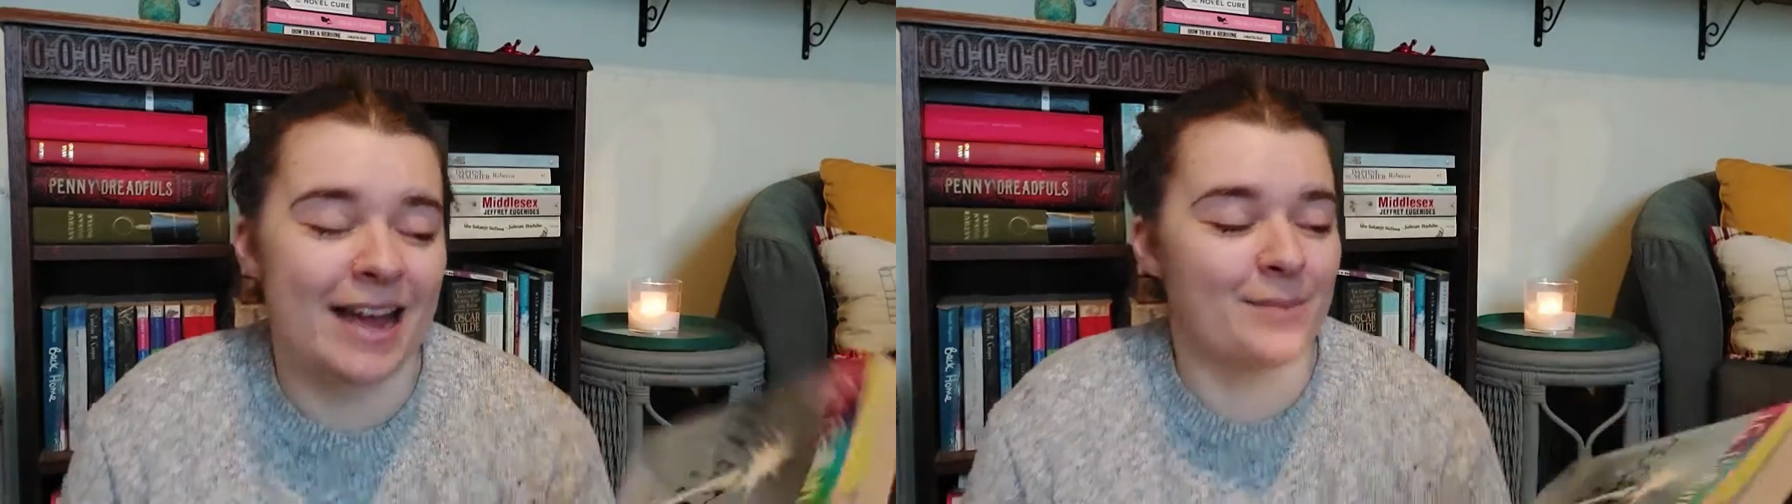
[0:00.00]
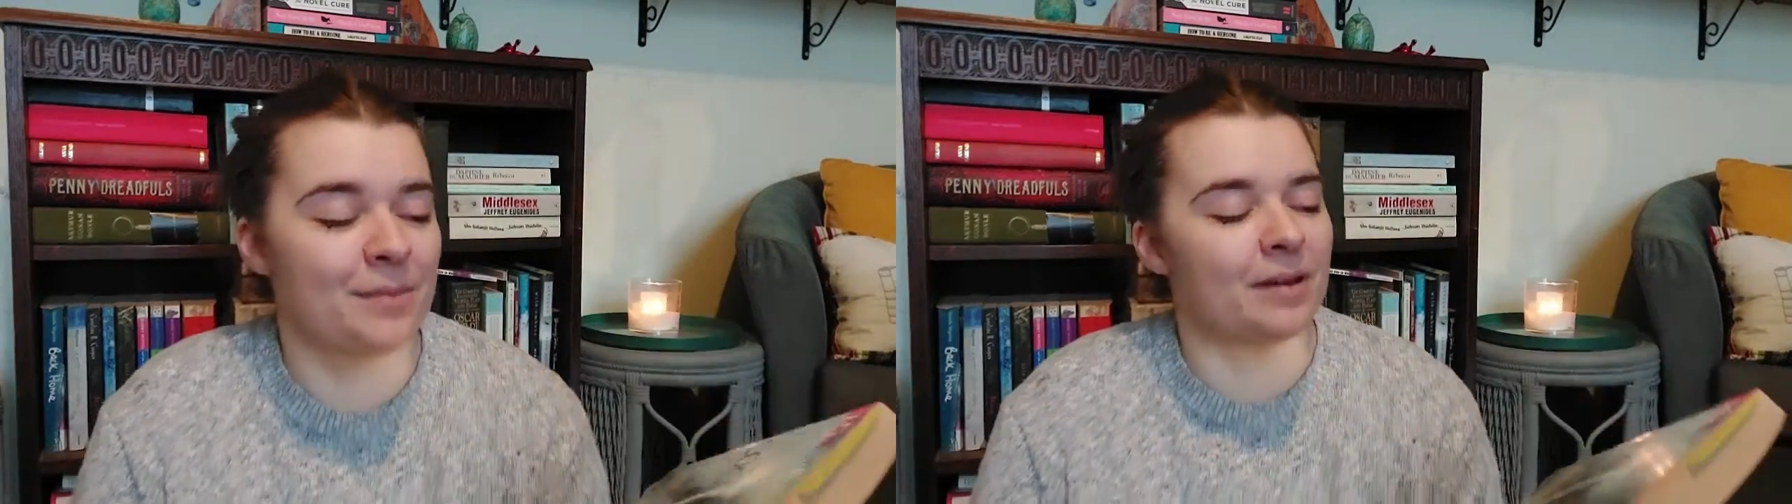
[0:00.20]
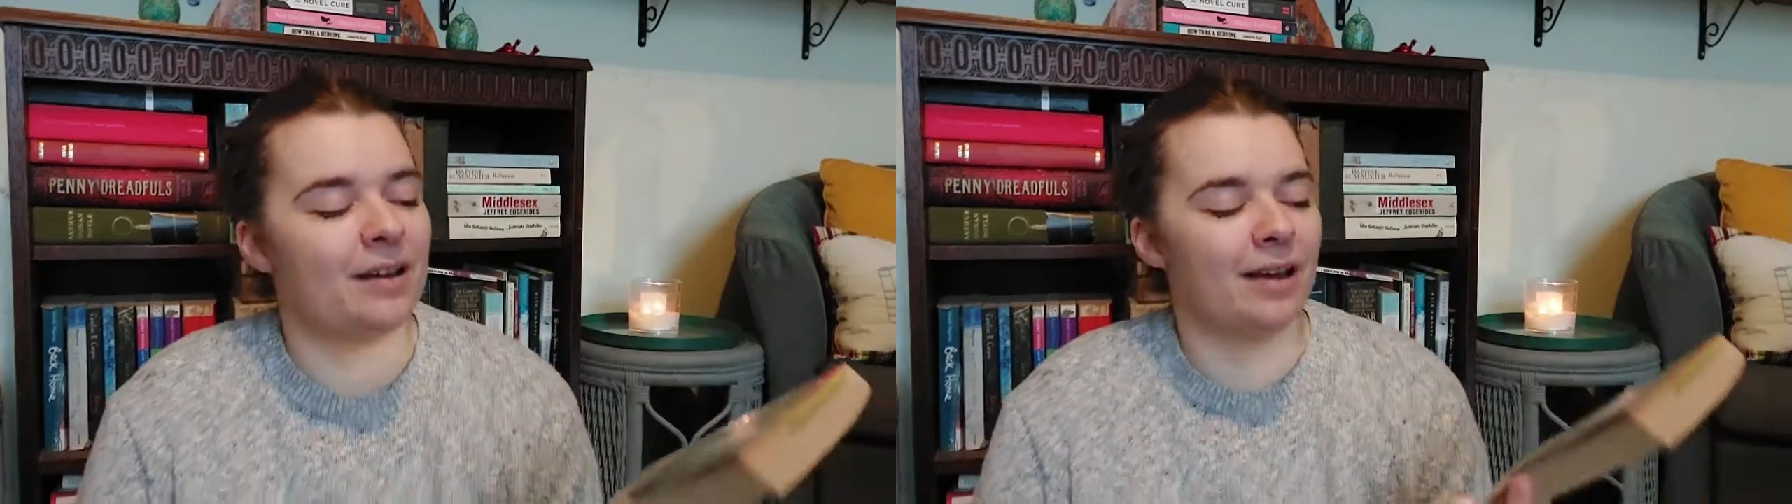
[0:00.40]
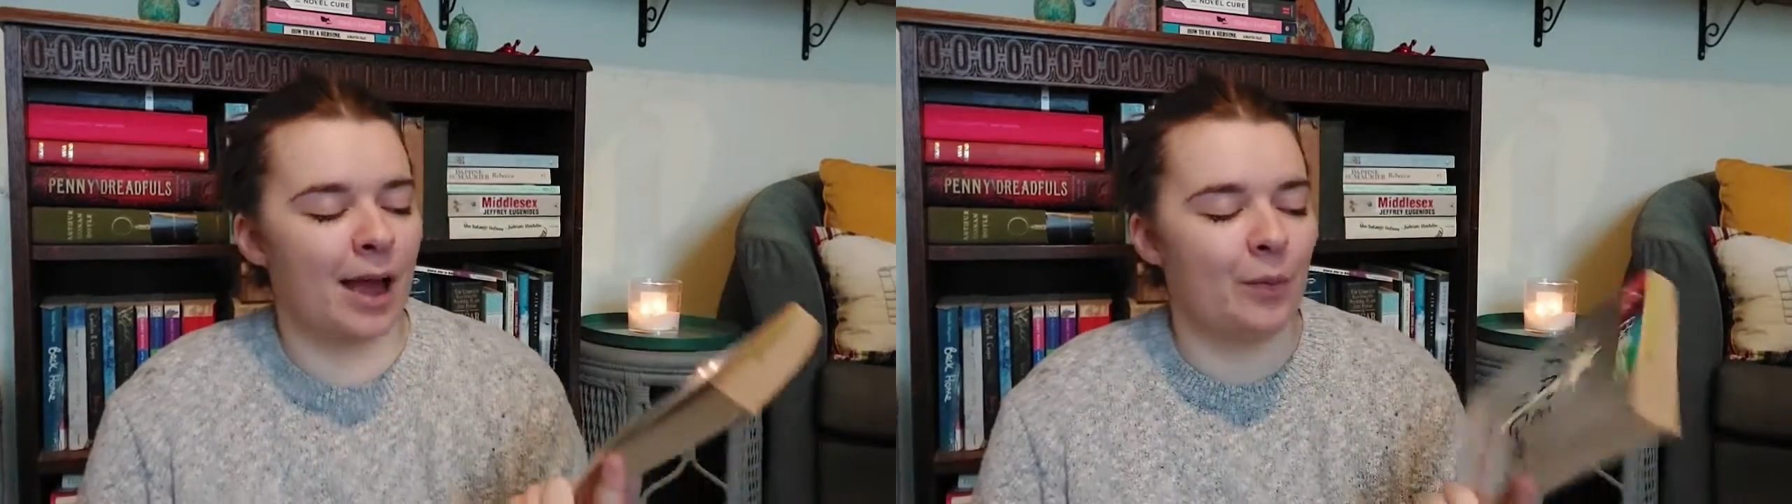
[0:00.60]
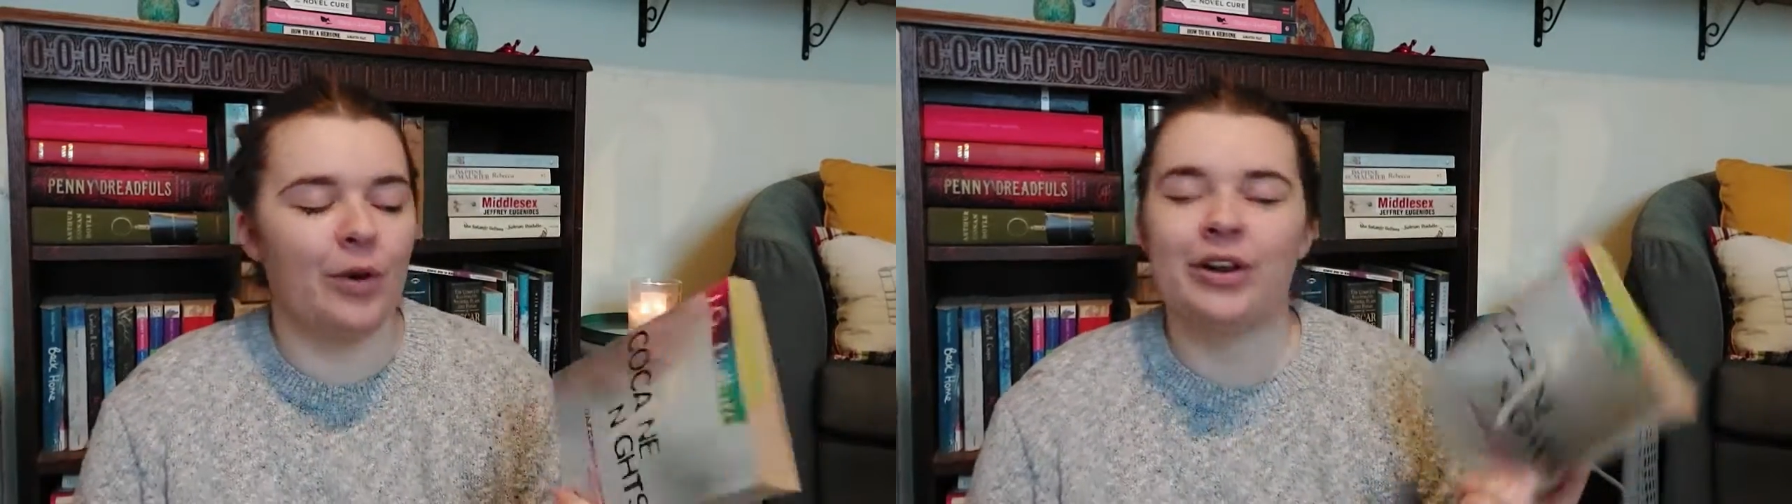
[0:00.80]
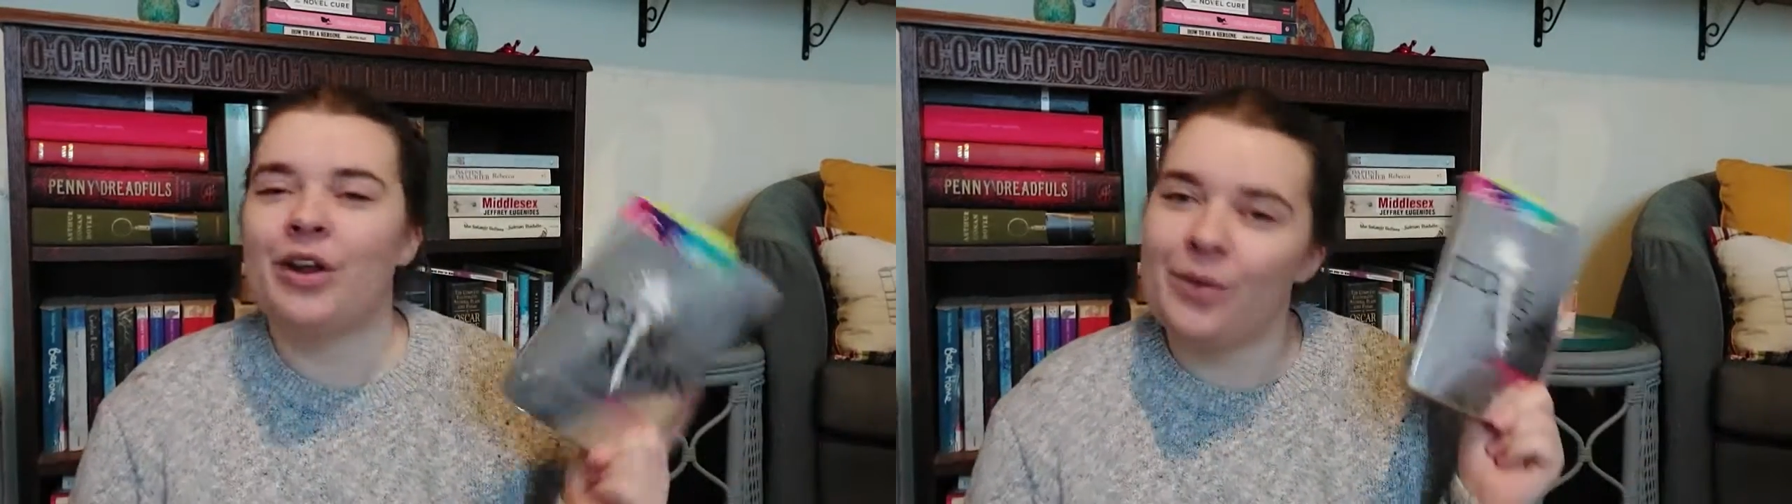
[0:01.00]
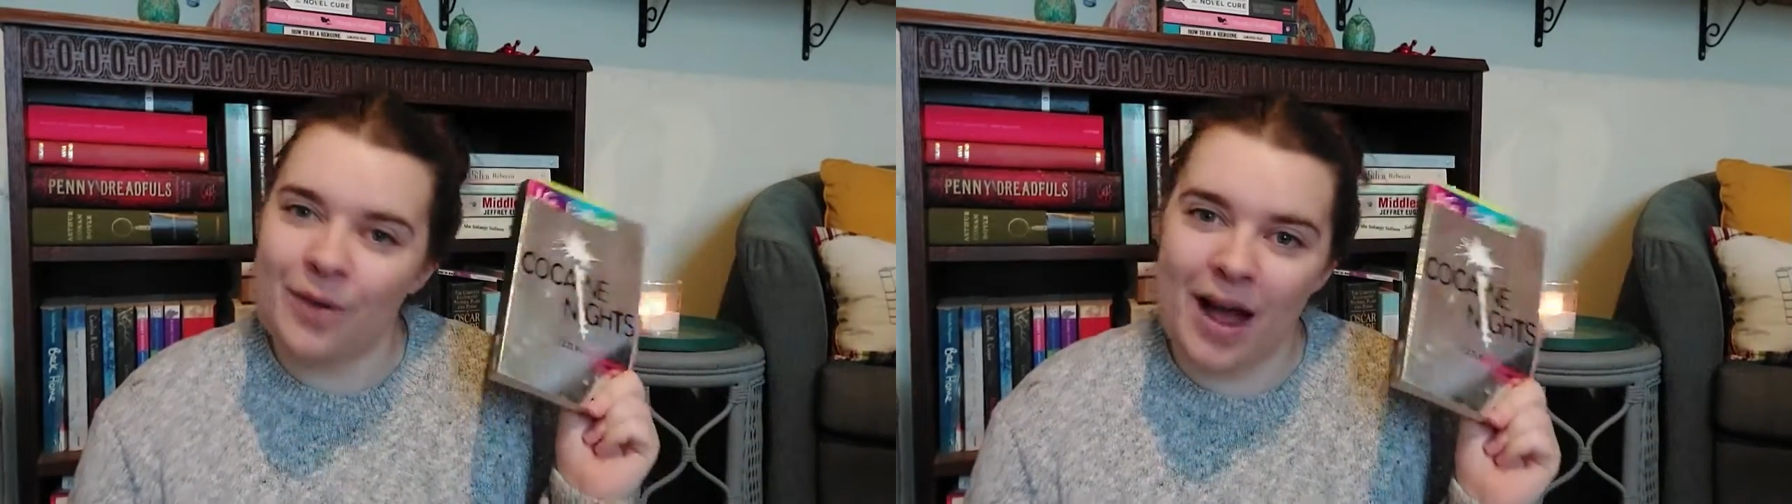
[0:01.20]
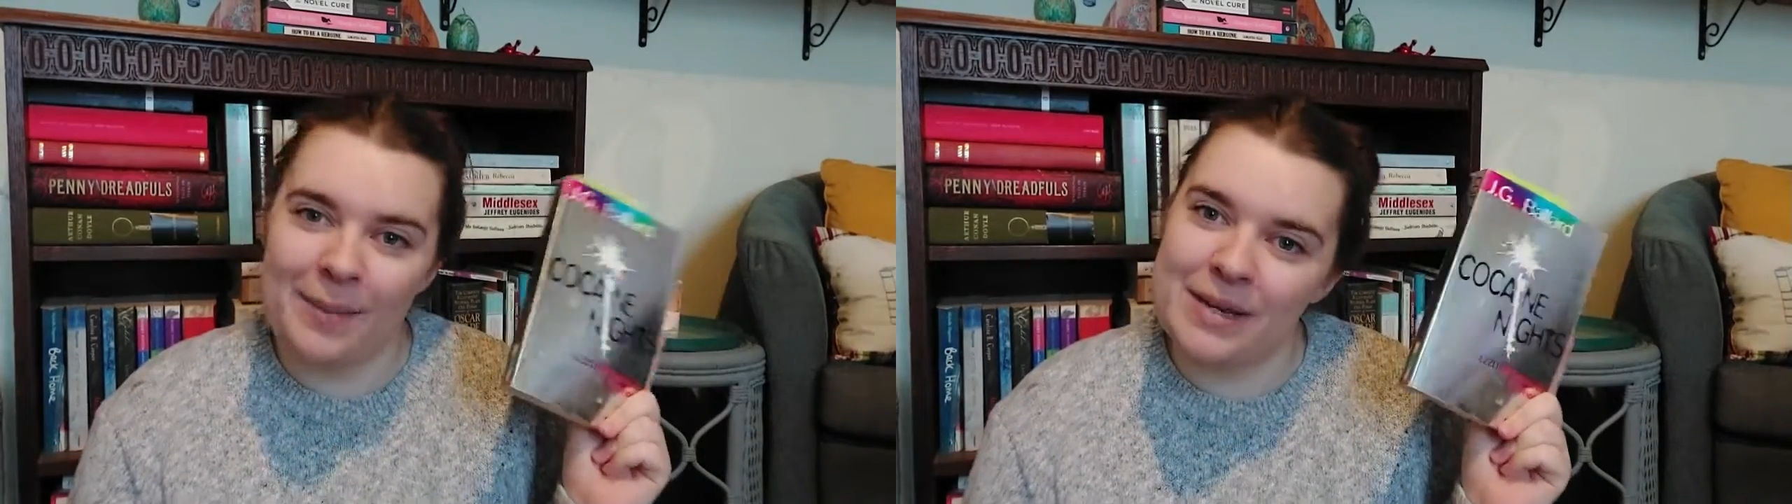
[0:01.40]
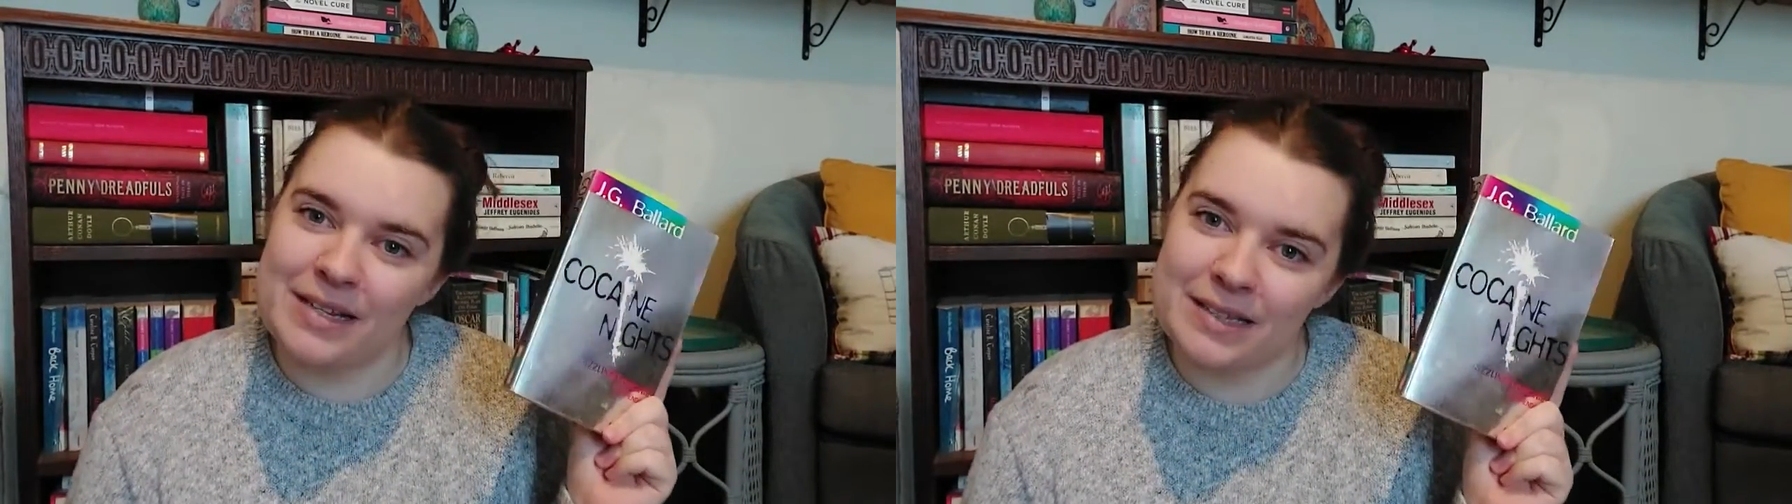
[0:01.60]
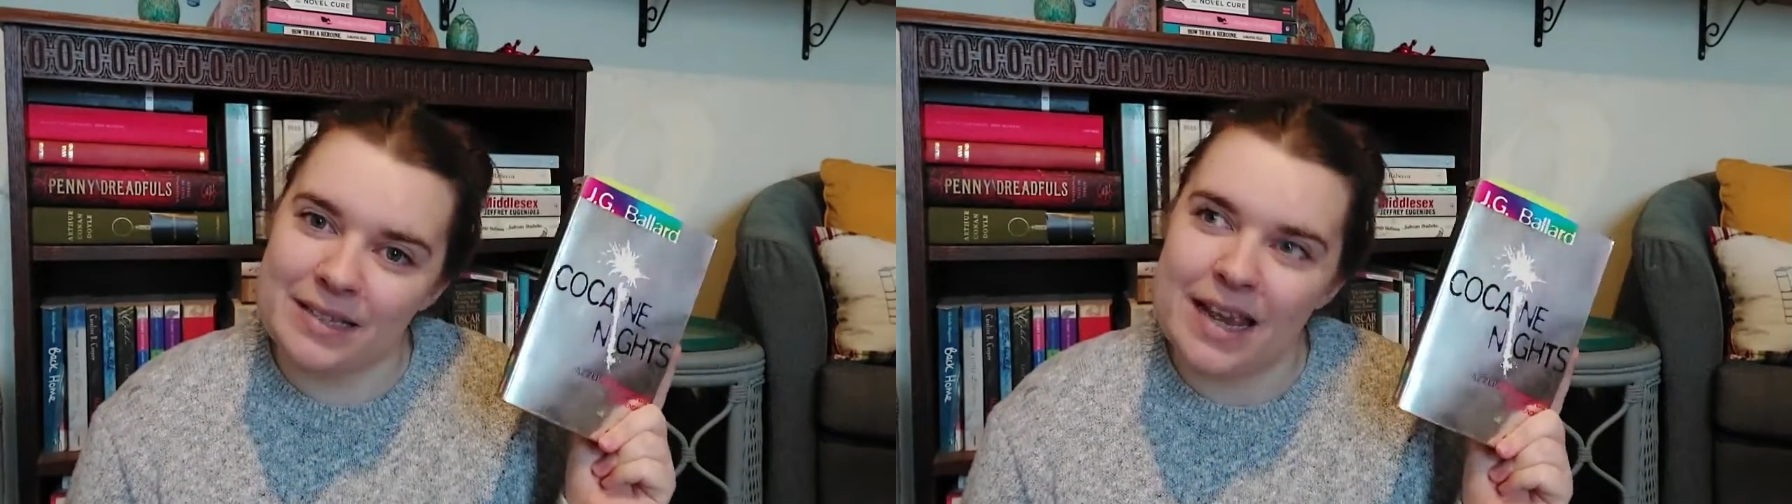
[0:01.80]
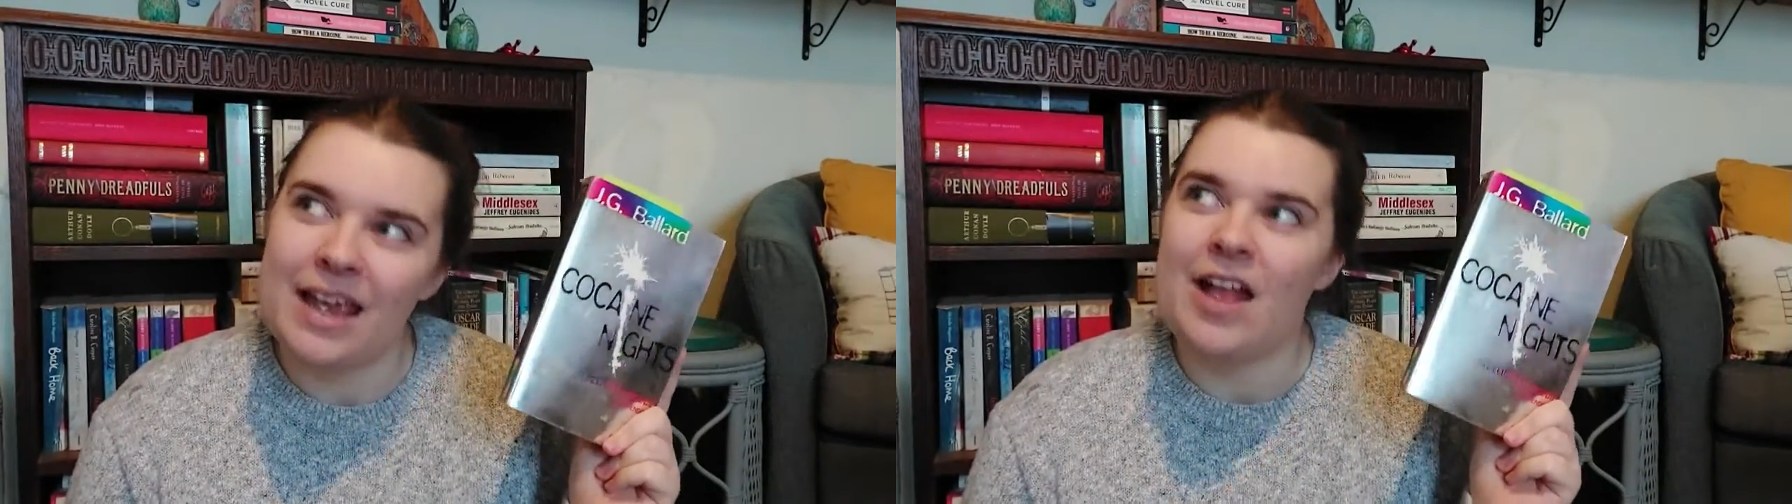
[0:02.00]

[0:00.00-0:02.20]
I want to know what happened.